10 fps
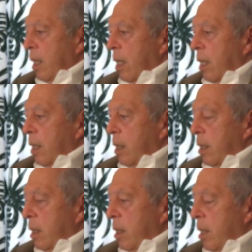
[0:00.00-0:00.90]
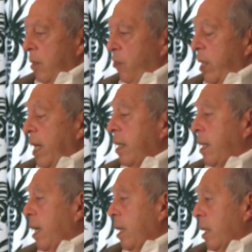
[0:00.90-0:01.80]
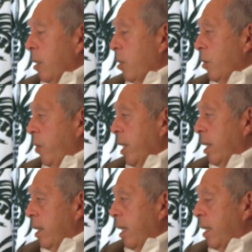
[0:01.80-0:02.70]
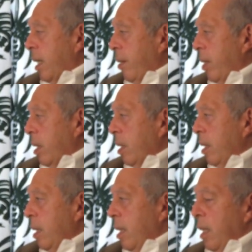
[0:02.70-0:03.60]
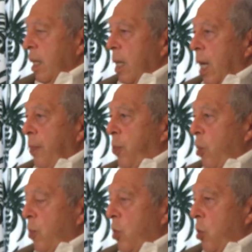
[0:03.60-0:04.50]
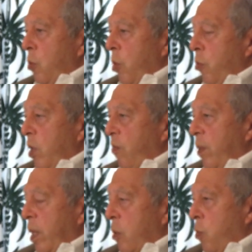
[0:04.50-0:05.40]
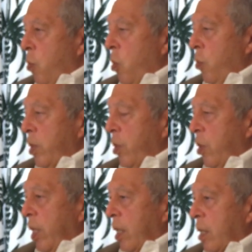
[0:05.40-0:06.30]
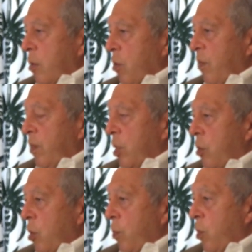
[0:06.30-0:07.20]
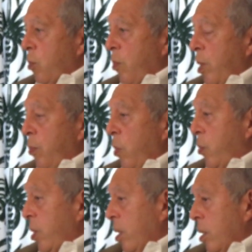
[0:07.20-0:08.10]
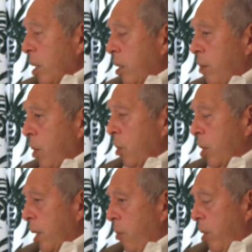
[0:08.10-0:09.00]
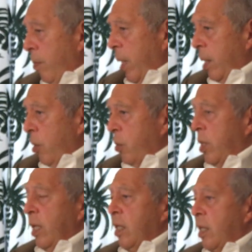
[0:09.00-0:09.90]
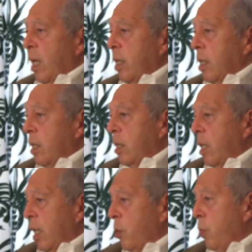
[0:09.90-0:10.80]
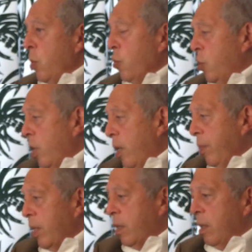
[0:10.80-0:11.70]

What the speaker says: And if we'd had a king and not a queen at that time, Helen, I promise you, we would have been at war with the Greeks that would have destroyed probably both countries, because they were, by those days' standards, had huge armies.